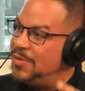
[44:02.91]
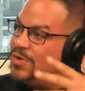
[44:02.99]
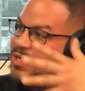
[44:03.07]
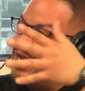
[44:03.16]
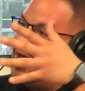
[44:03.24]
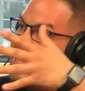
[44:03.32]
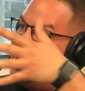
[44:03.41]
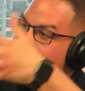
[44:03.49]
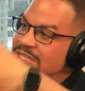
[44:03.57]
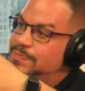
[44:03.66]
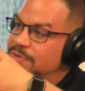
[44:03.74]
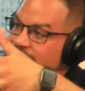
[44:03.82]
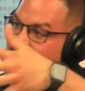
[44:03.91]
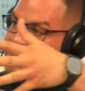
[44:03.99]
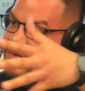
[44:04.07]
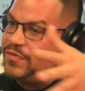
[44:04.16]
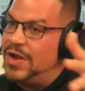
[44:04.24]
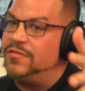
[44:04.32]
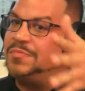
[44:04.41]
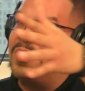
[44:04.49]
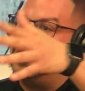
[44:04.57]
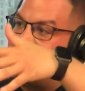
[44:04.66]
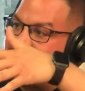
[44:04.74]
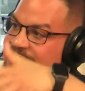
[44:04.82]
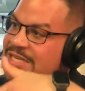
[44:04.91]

you know I wanted his perception for everybody